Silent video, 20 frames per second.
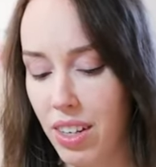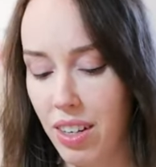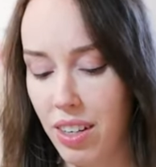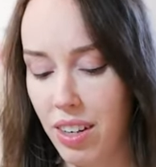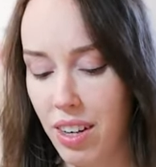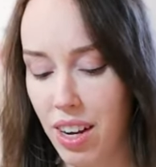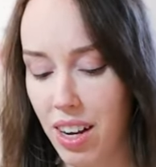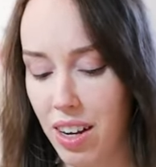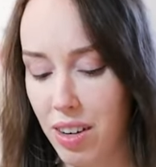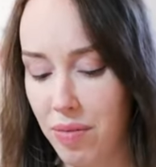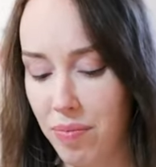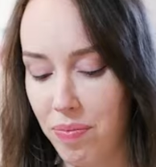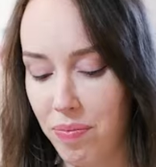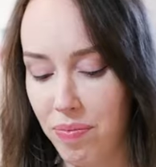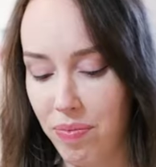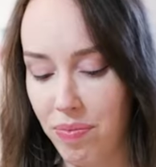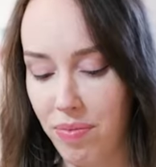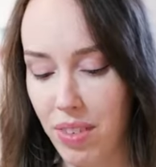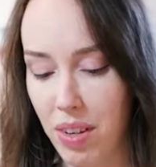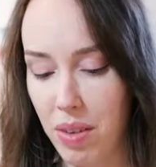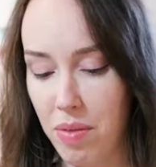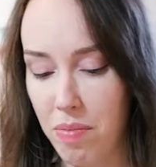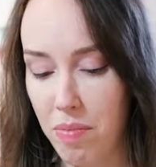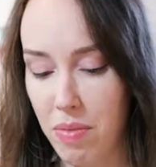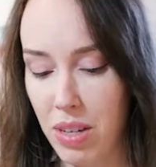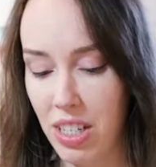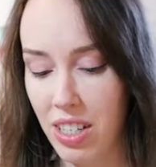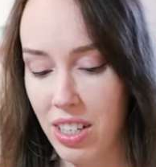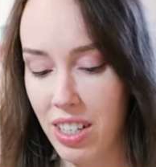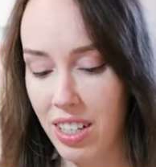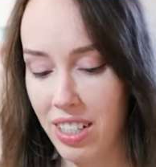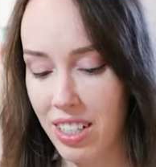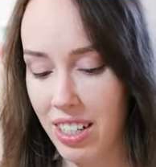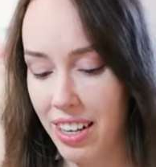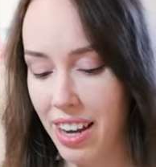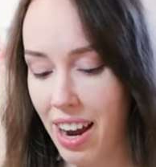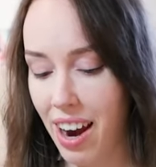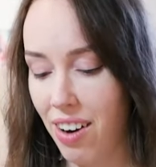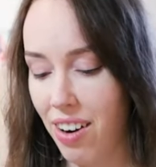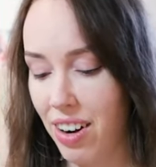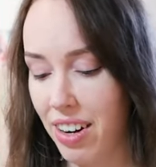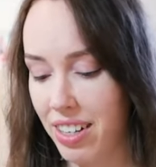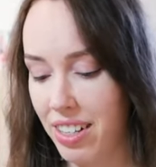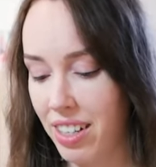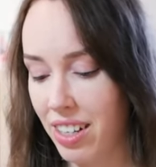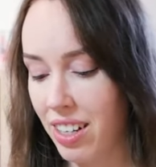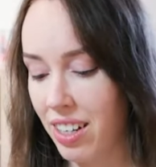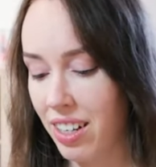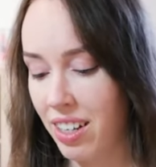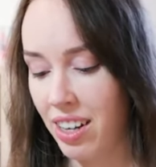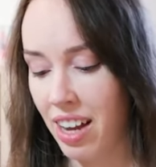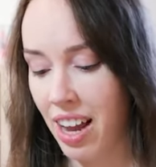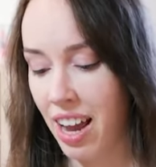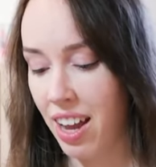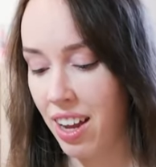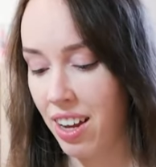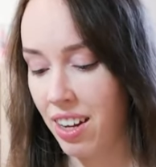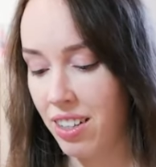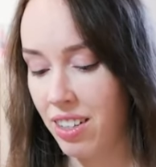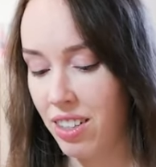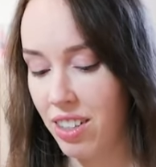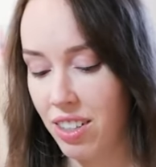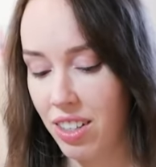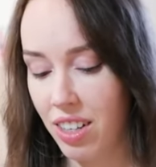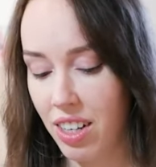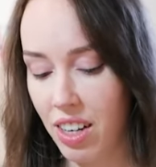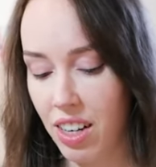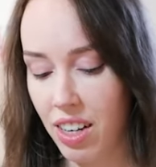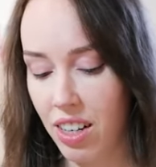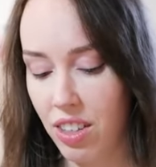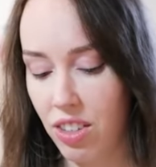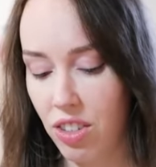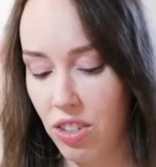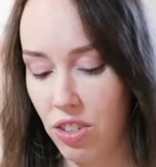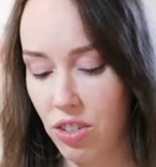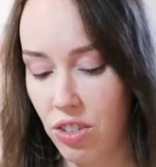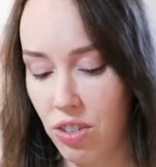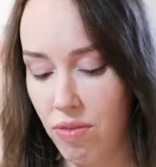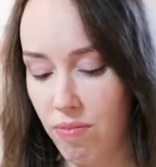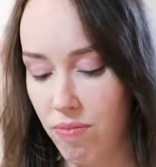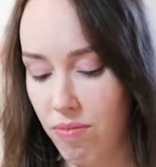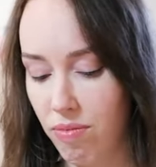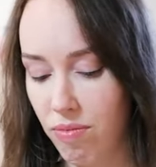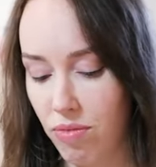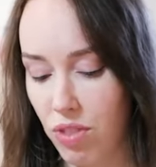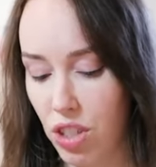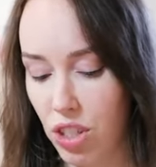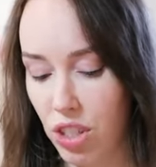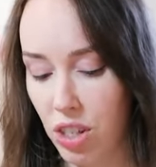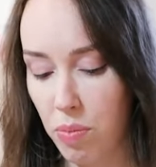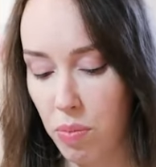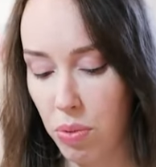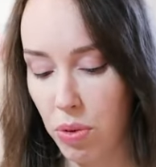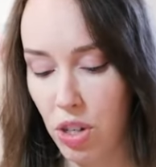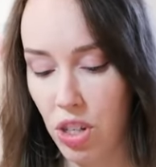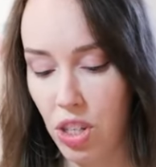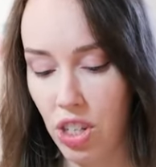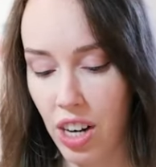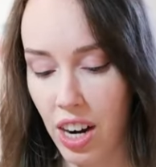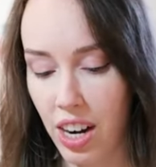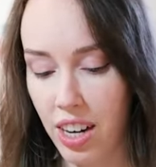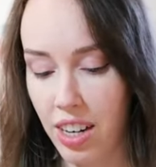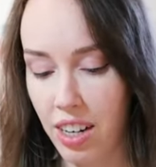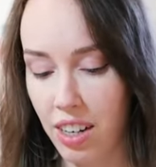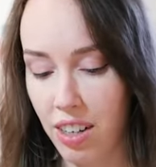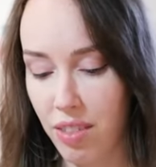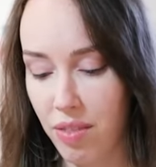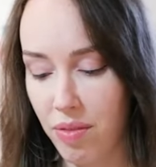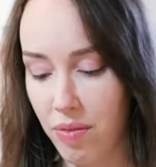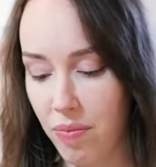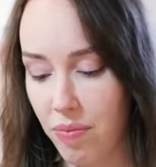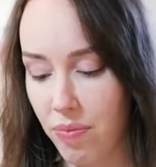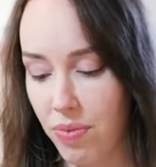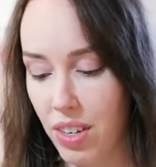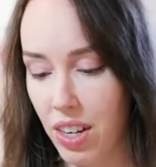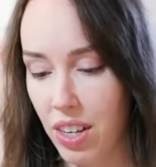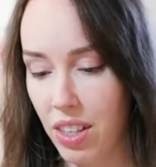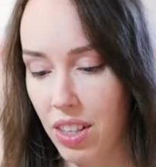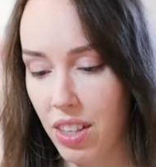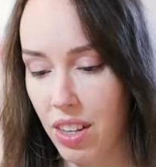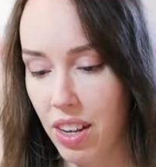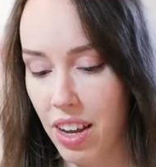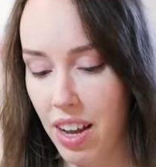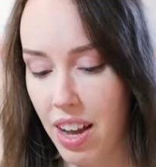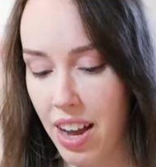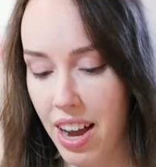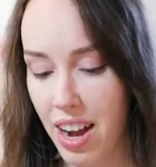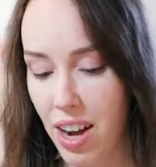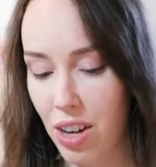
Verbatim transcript: um, Misty as a character and just appreciating how